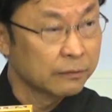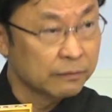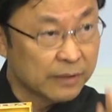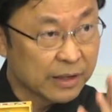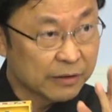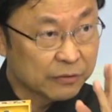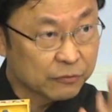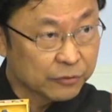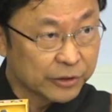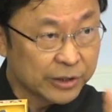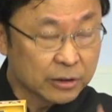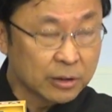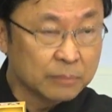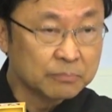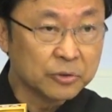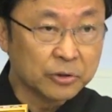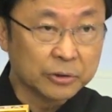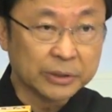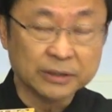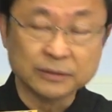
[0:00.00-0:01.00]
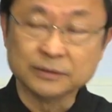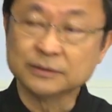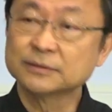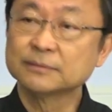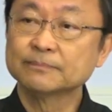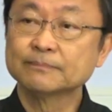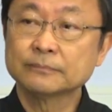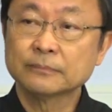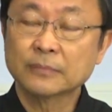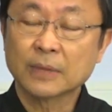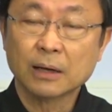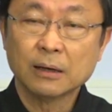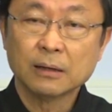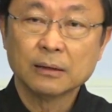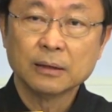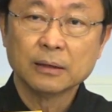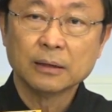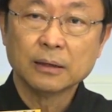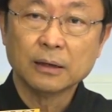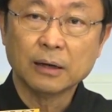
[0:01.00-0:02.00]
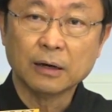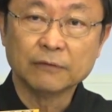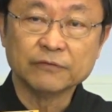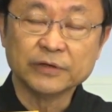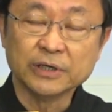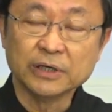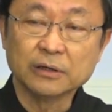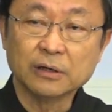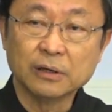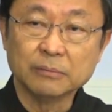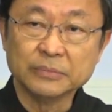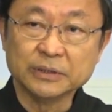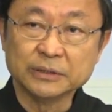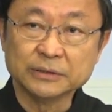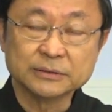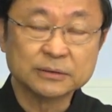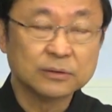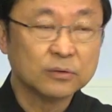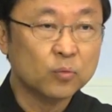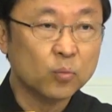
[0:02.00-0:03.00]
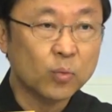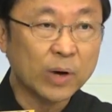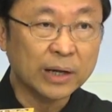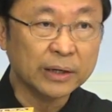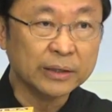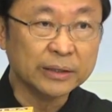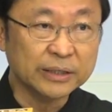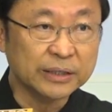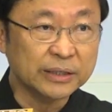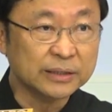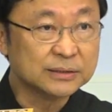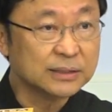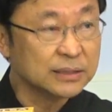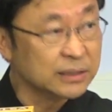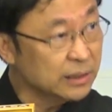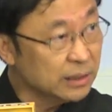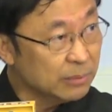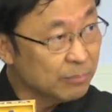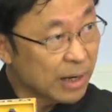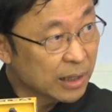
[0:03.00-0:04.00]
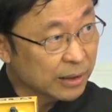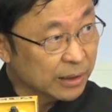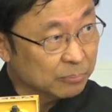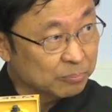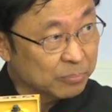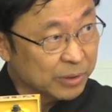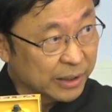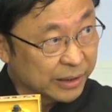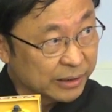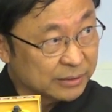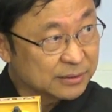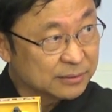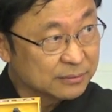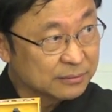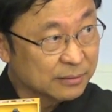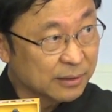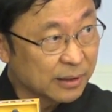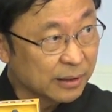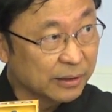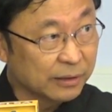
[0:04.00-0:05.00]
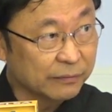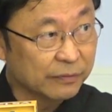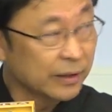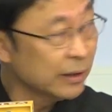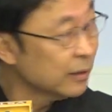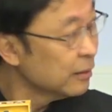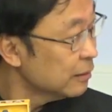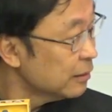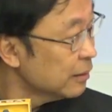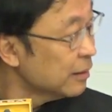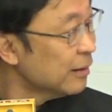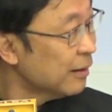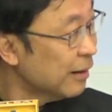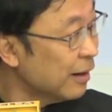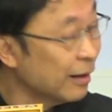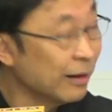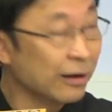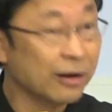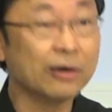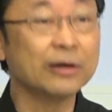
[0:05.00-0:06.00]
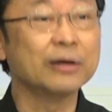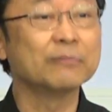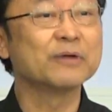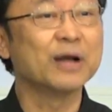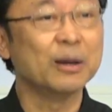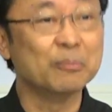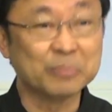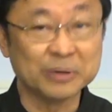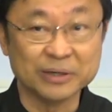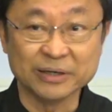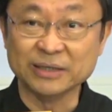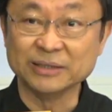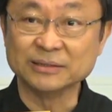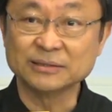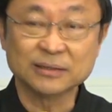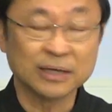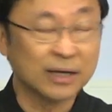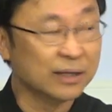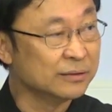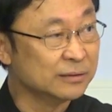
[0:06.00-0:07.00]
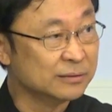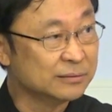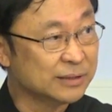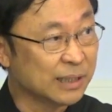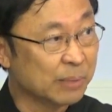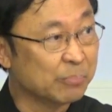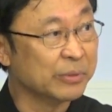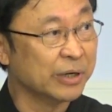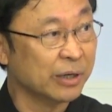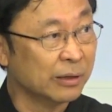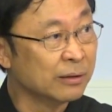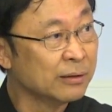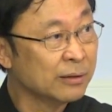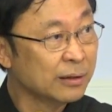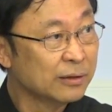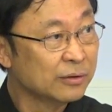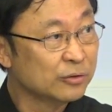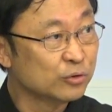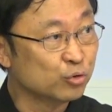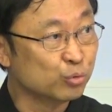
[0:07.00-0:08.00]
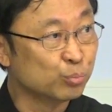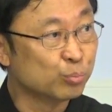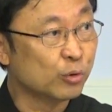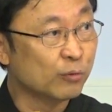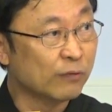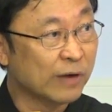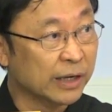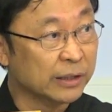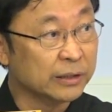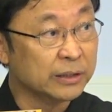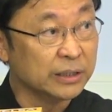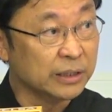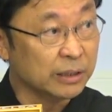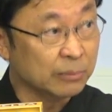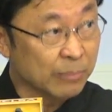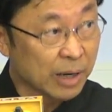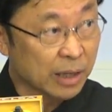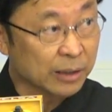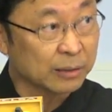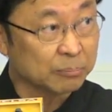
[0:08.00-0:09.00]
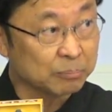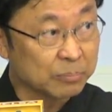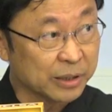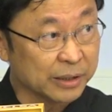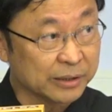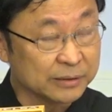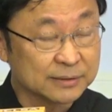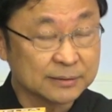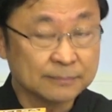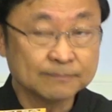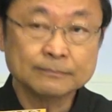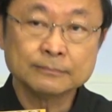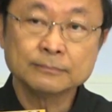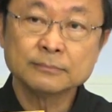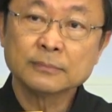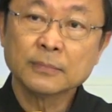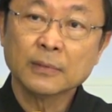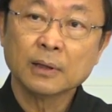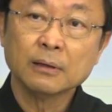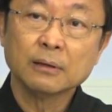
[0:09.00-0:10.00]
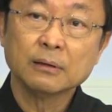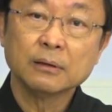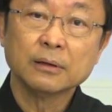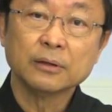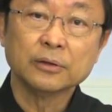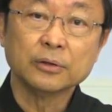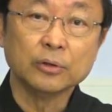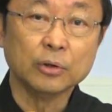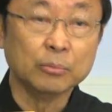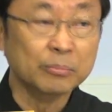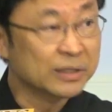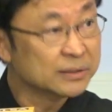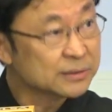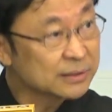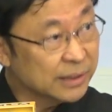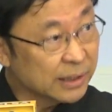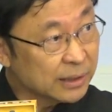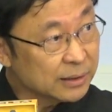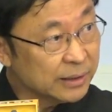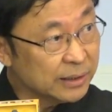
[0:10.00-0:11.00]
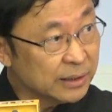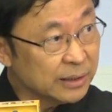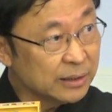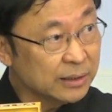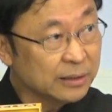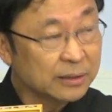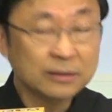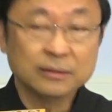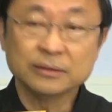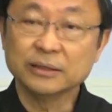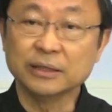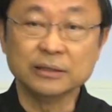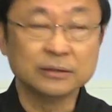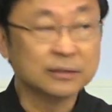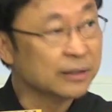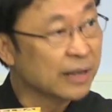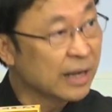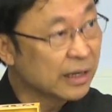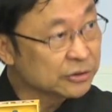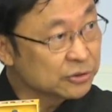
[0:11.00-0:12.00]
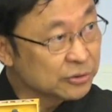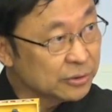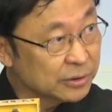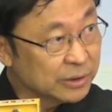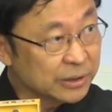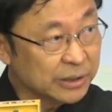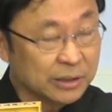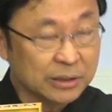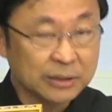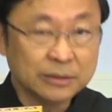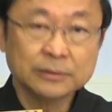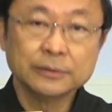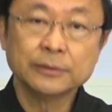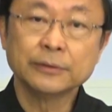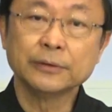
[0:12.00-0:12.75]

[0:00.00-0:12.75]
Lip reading: There are three components of e-commerce. One is e-marketplace, and I think a lot of companies can jump in to provide e-marketplace, domestically, internationally.